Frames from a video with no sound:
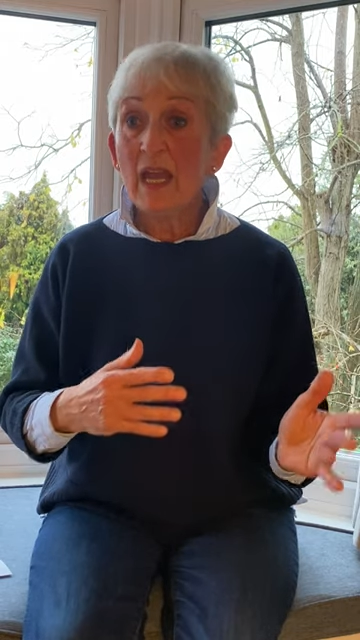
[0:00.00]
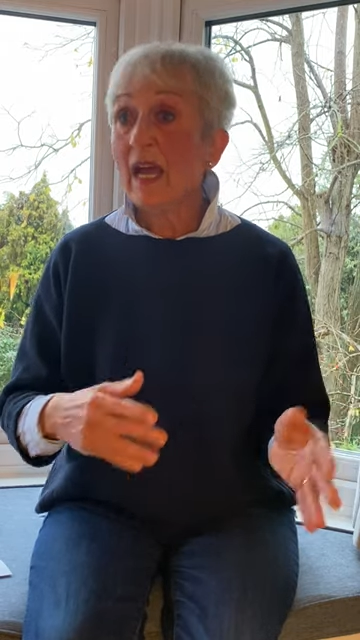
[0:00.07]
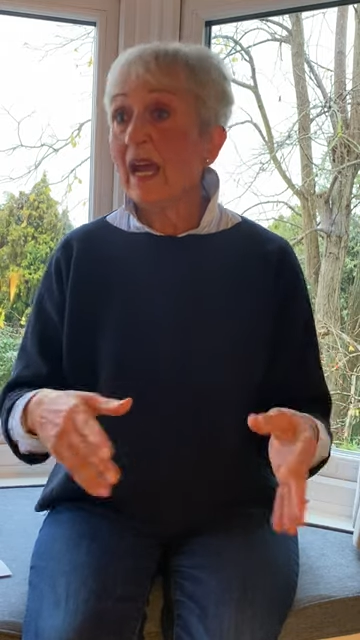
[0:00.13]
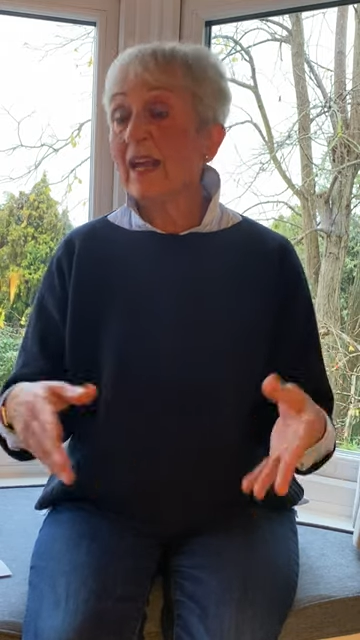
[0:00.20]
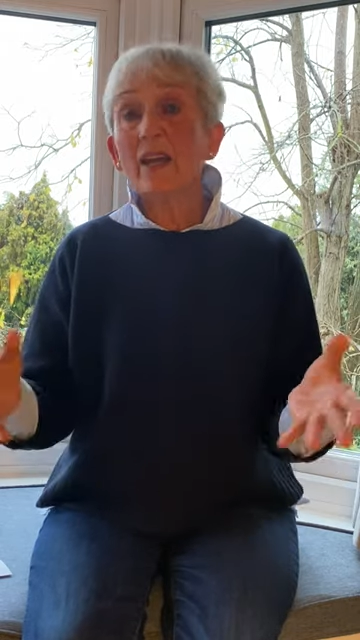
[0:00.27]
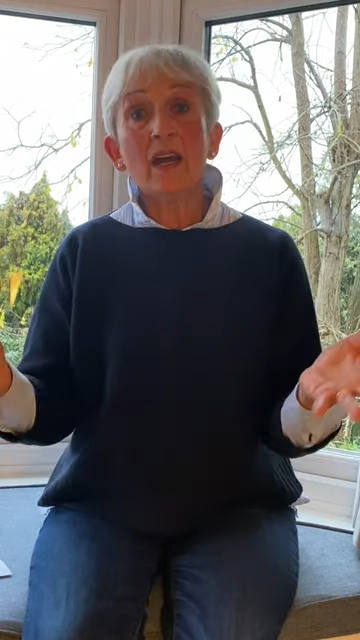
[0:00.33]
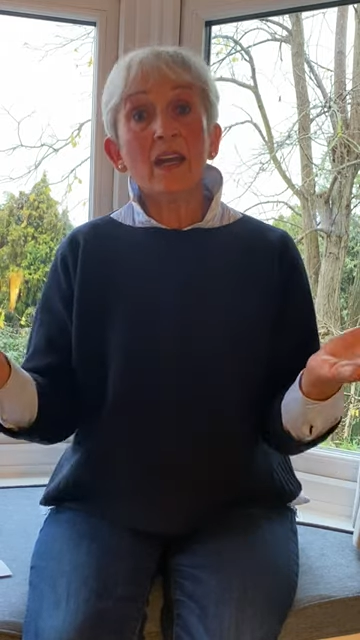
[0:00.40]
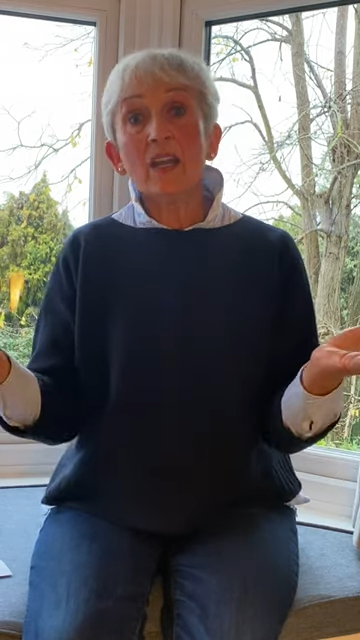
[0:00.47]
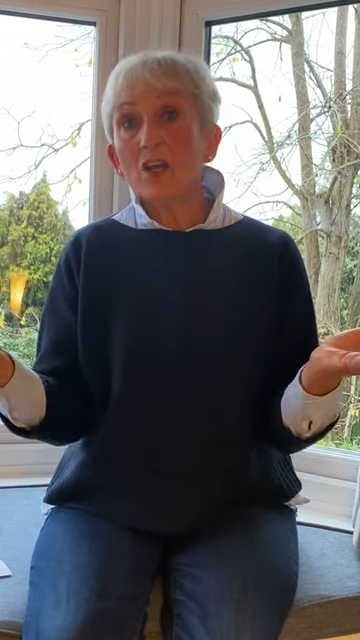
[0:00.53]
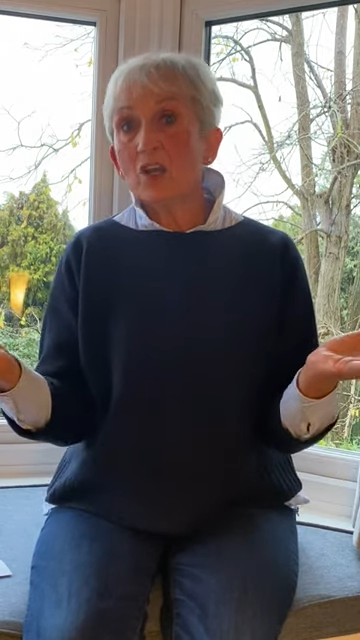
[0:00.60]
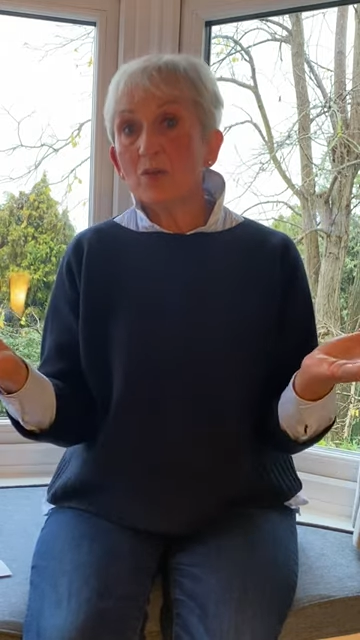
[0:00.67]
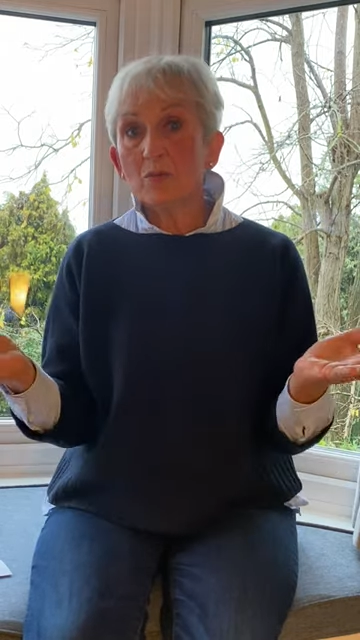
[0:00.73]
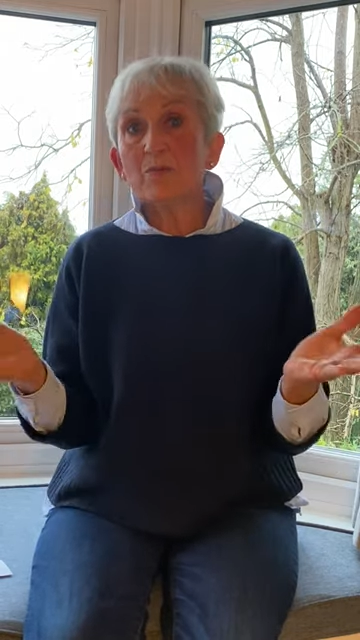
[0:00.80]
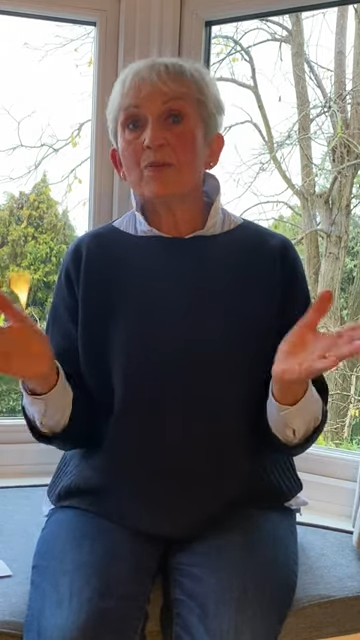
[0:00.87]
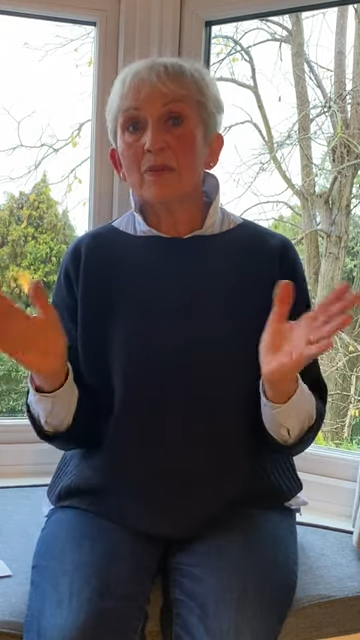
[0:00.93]
And I
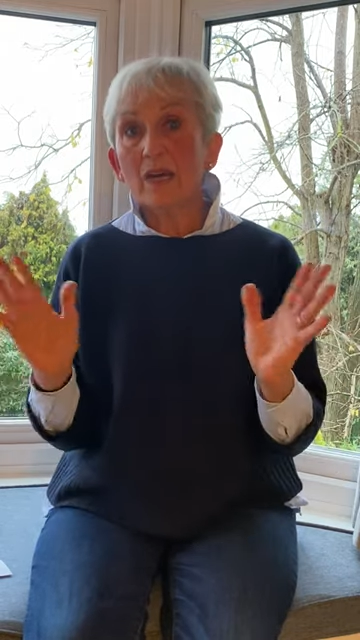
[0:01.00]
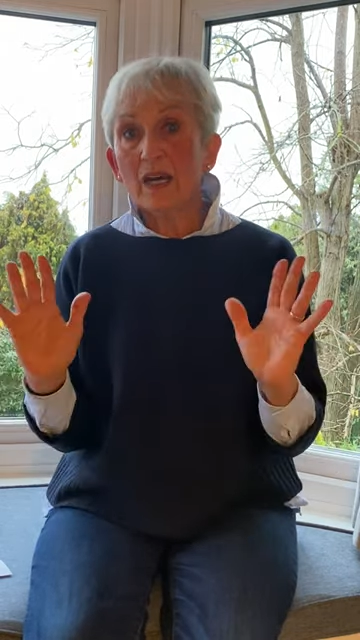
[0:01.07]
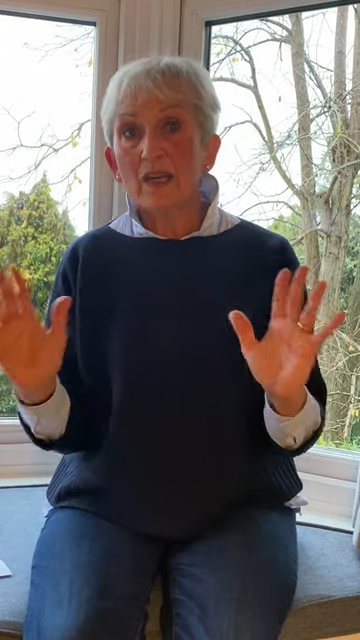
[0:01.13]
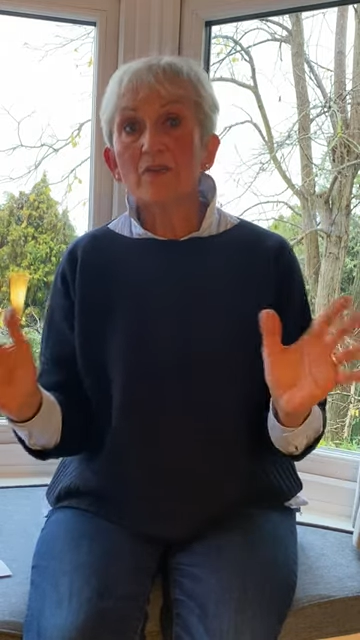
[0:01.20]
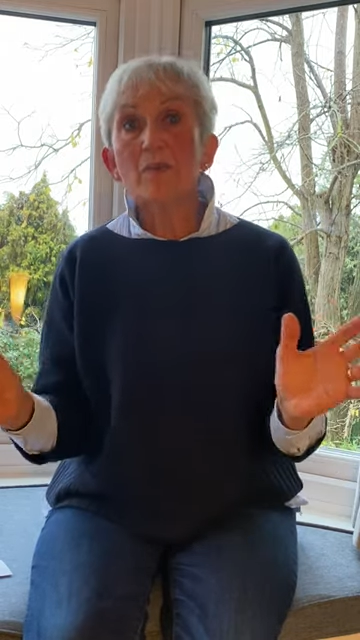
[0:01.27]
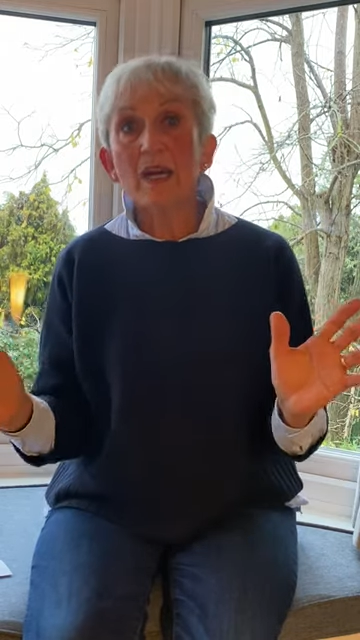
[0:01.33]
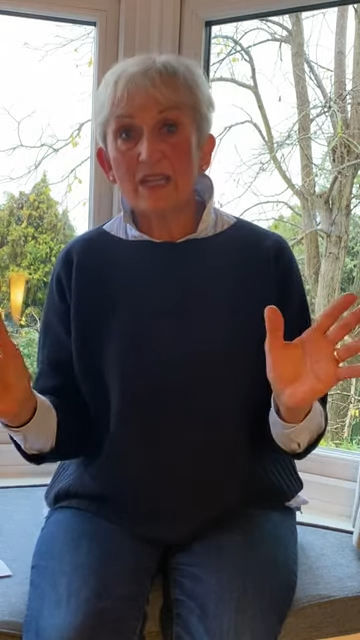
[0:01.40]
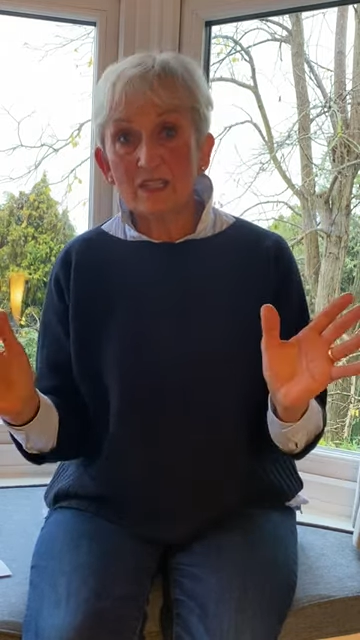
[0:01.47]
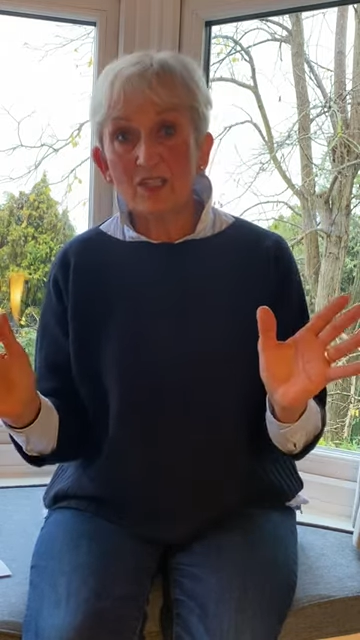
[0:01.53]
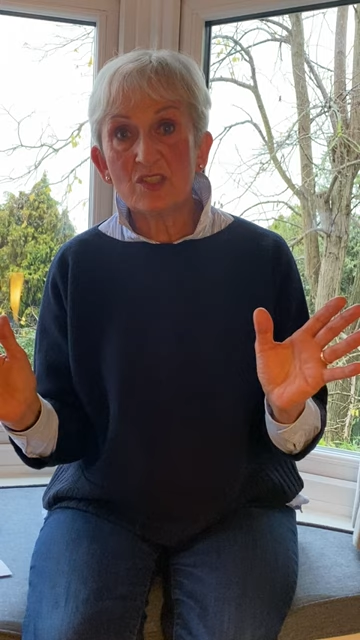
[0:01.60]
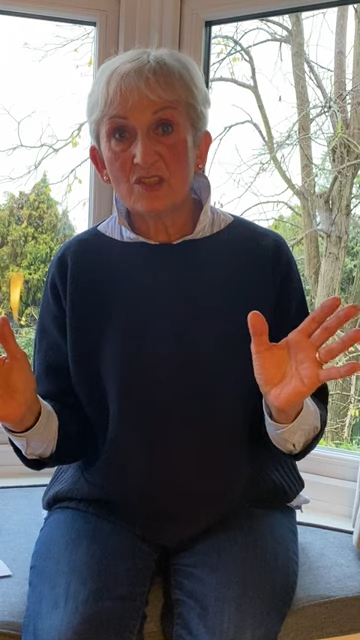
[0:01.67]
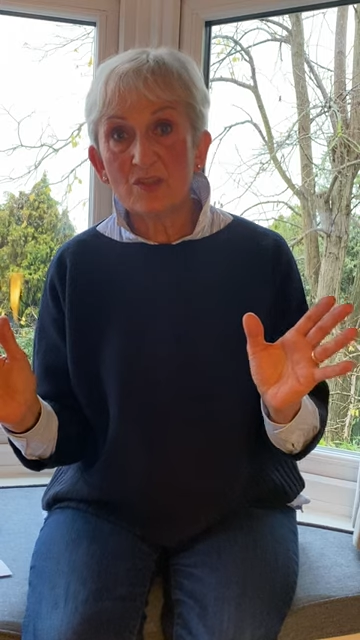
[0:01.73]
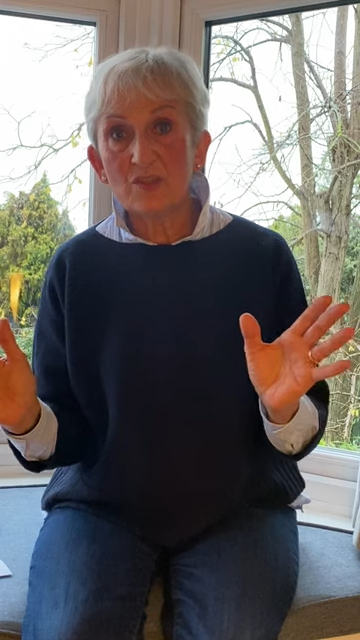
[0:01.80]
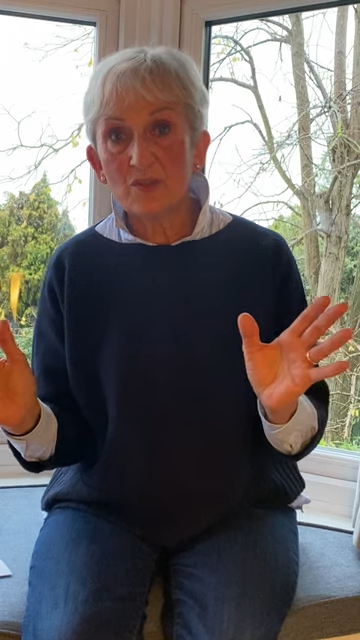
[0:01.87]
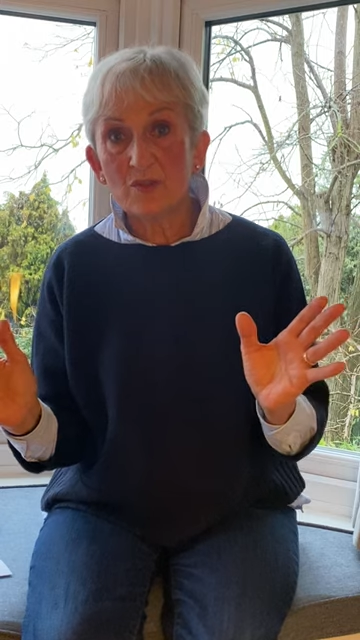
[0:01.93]
hope I've
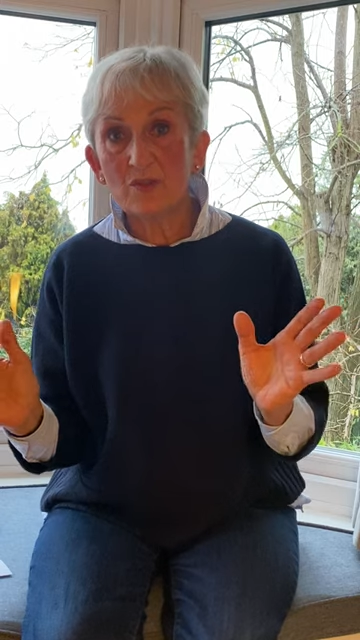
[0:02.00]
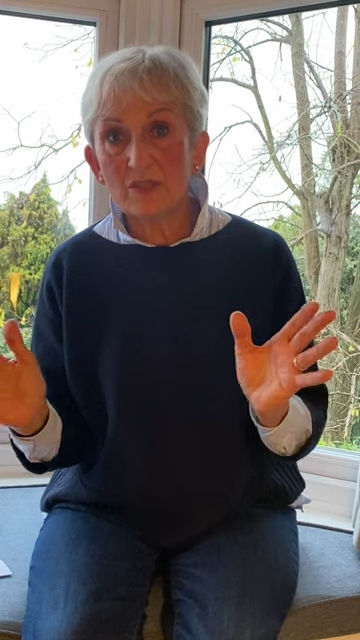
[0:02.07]
managed to do